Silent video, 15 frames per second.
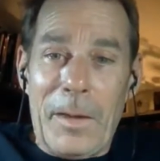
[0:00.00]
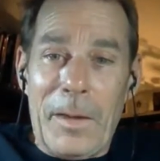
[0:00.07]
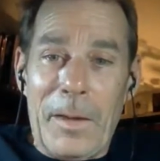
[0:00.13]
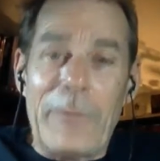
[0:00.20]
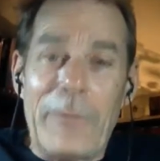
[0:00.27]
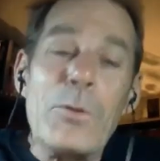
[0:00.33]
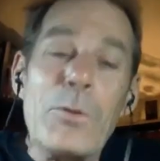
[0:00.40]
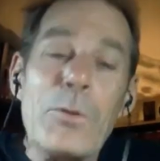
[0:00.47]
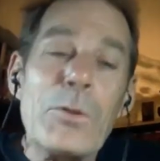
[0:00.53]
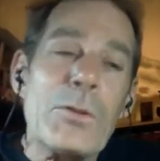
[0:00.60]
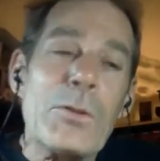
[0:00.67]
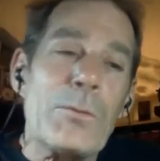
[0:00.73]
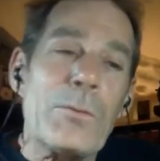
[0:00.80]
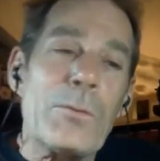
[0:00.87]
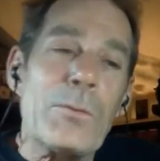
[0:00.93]
Those,
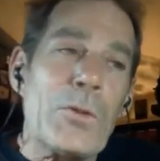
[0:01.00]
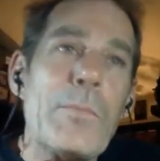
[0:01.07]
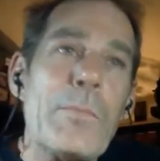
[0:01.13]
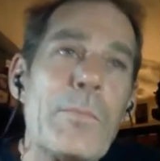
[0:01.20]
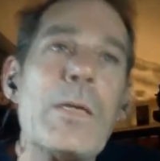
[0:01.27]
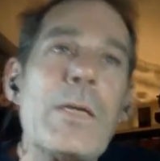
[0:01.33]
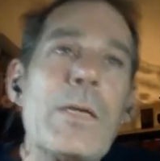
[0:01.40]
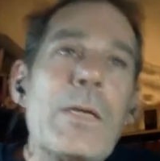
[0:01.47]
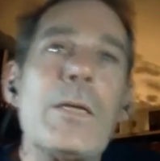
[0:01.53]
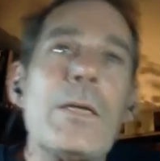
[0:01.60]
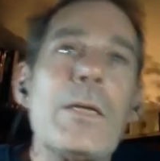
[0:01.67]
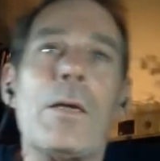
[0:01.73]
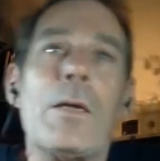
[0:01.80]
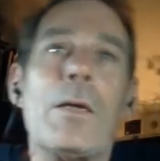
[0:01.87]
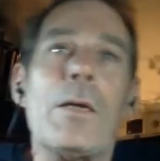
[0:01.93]
to me,
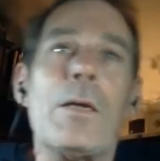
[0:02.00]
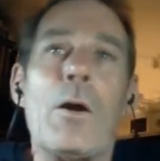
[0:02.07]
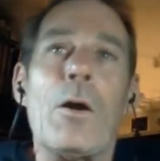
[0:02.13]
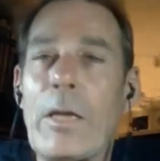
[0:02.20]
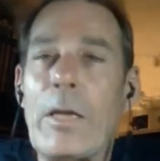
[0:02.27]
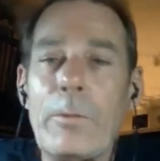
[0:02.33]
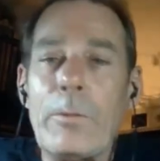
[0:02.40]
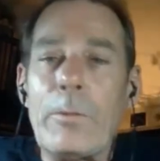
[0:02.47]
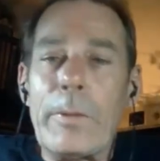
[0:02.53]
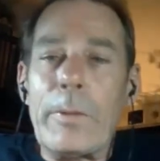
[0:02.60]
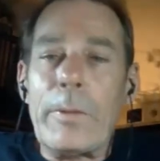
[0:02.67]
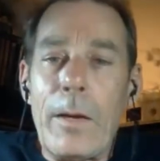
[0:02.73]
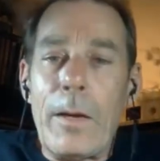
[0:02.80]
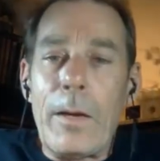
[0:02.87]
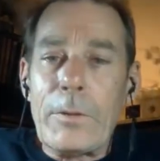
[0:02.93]
are genuine
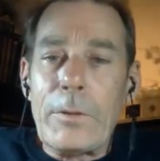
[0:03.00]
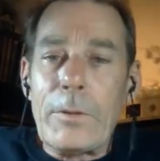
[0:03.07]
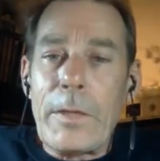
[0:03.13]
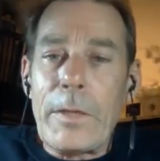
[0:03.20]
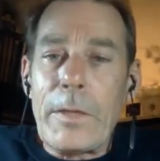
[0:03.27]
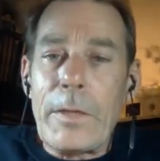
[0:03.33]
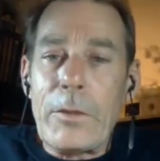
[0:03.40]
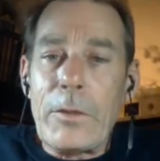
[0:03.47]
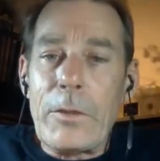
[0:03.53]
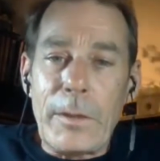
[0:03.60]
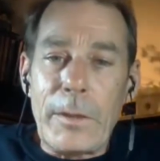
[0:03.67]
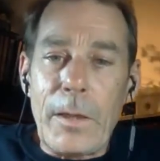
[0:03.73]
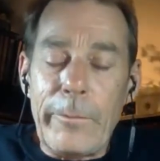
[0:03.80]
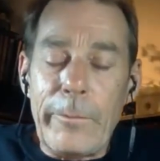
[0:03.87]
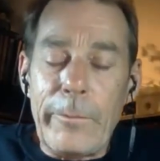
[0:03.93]
conversations that
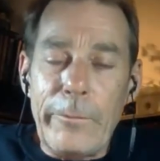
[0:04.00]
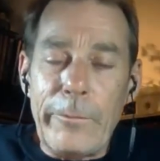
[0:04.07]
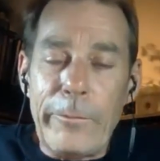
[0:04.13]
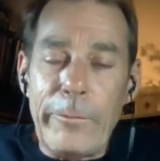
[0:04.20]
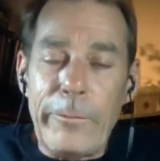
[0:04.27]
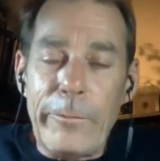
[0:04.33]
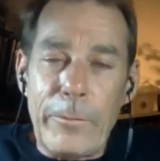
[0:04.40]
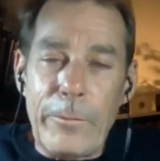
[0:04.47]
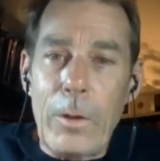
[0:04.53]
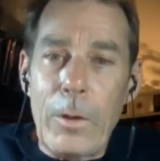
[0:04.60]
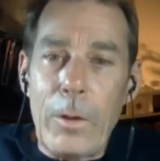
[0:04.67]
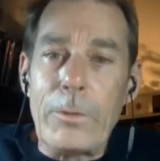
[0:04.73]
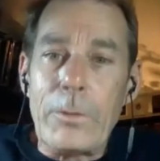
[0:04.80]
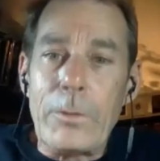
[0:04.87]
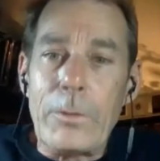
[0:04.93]
come from the heart